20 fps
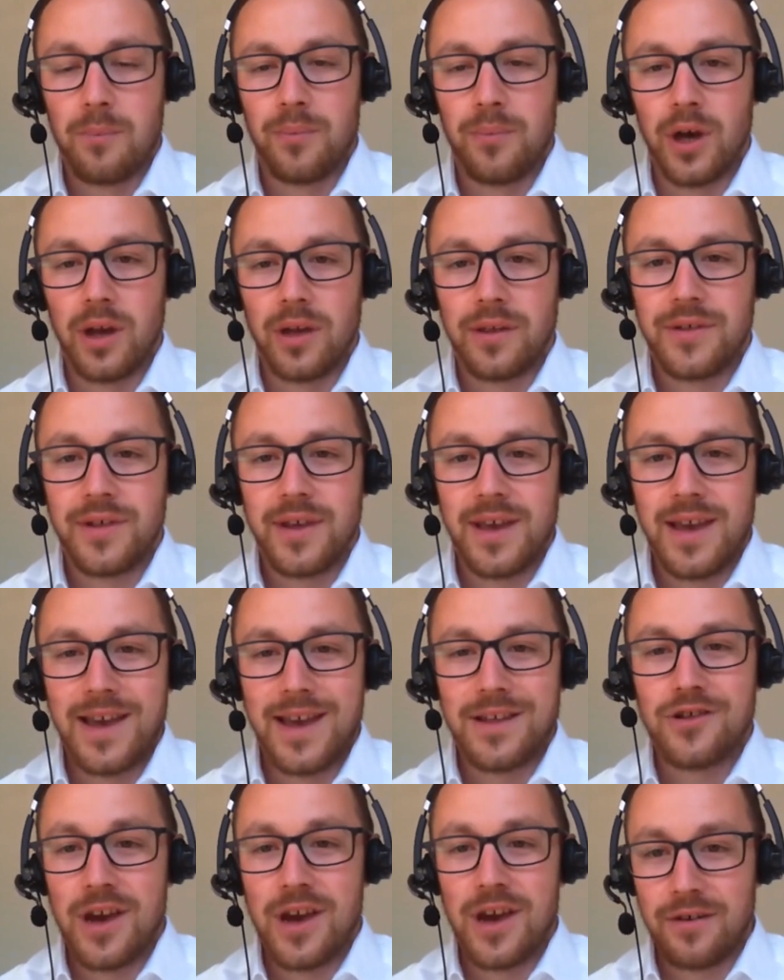But
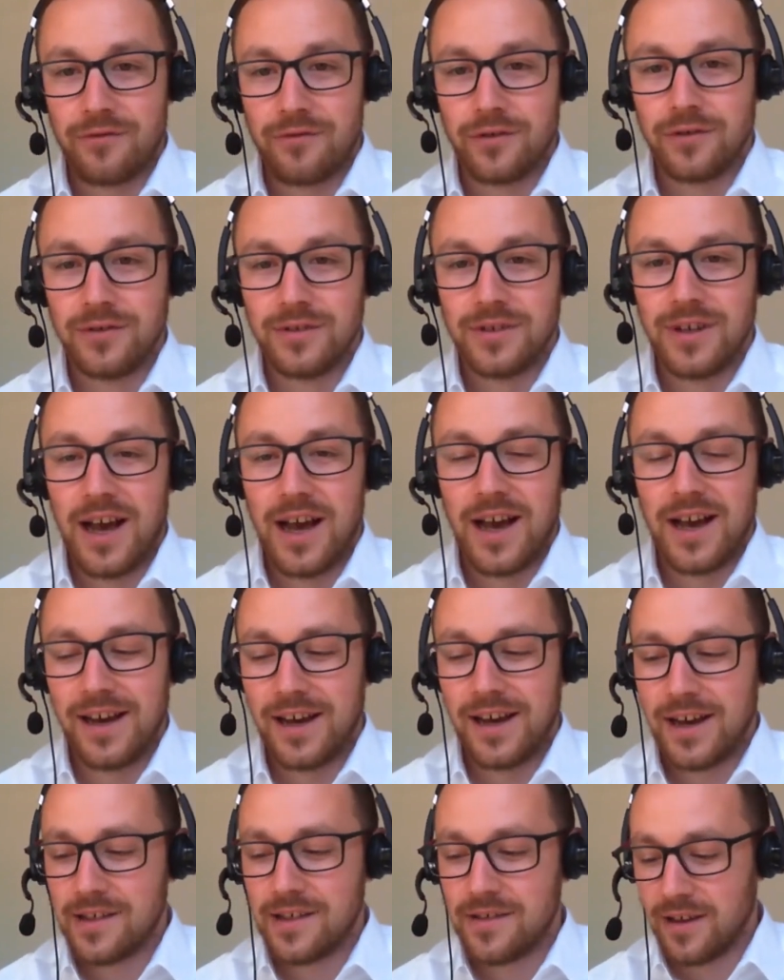in general,
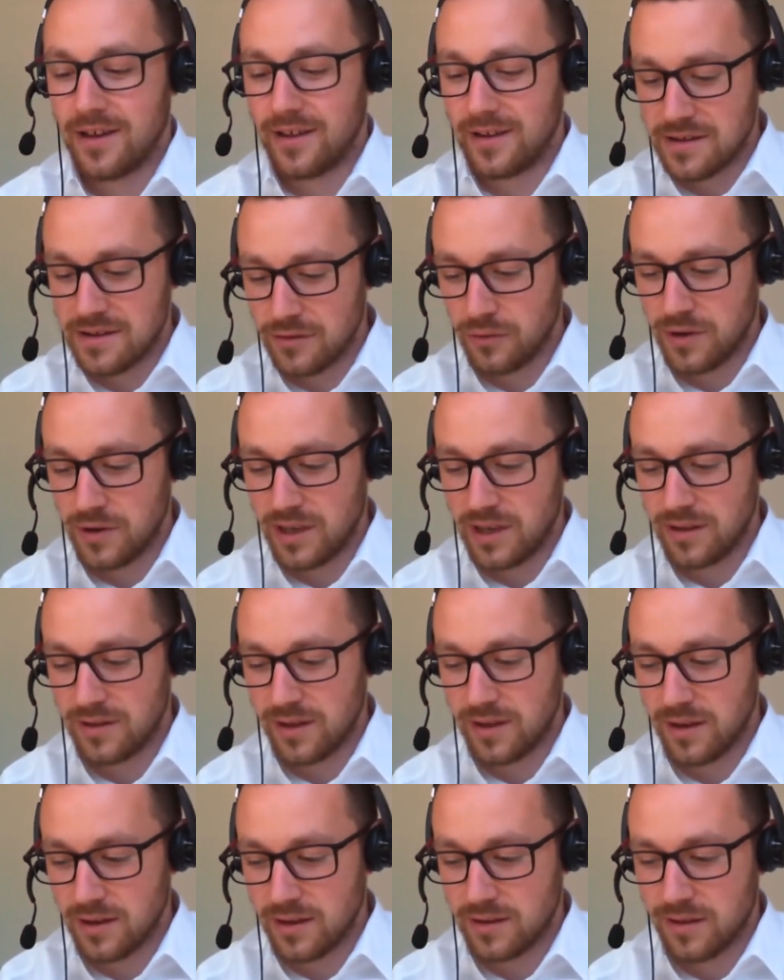certainly talking
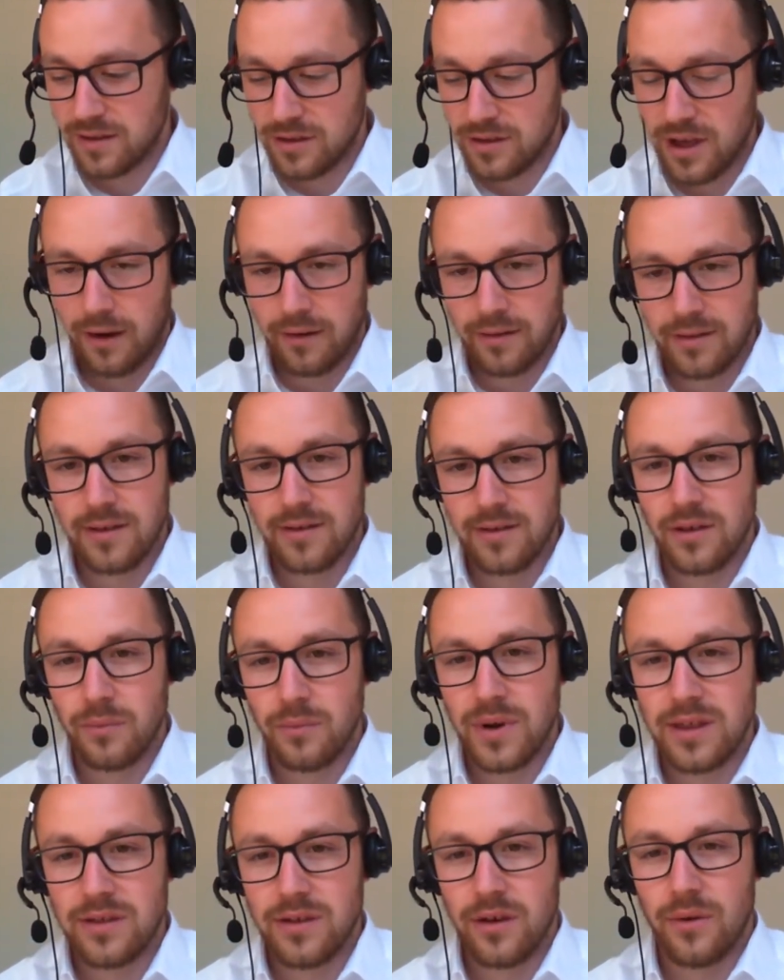to the charities
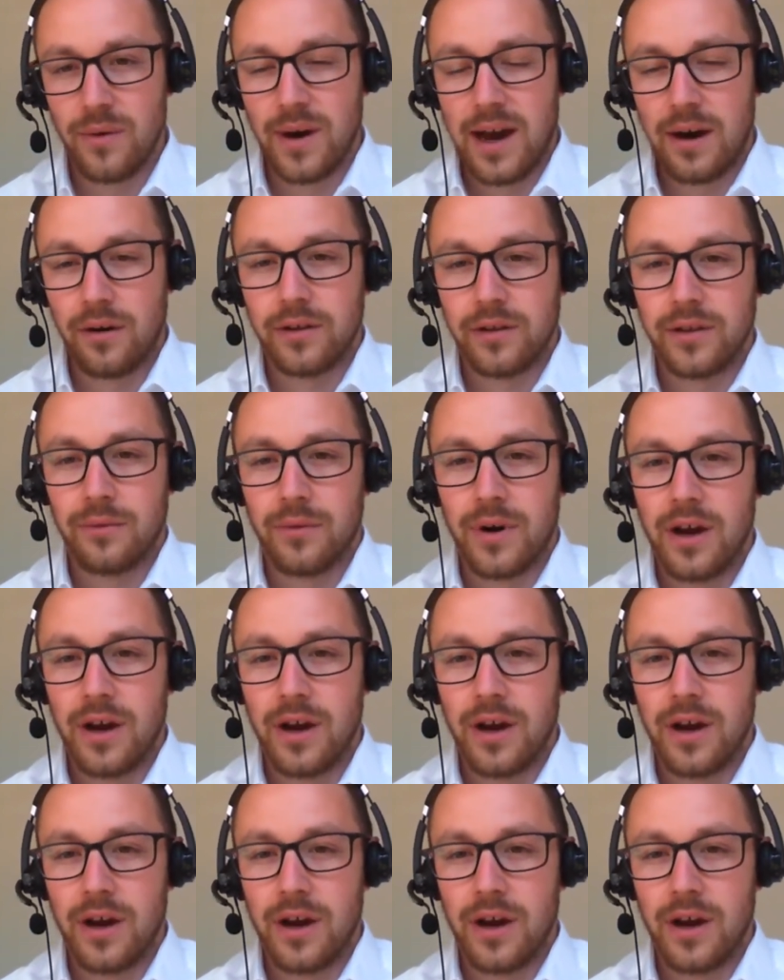that we do out on the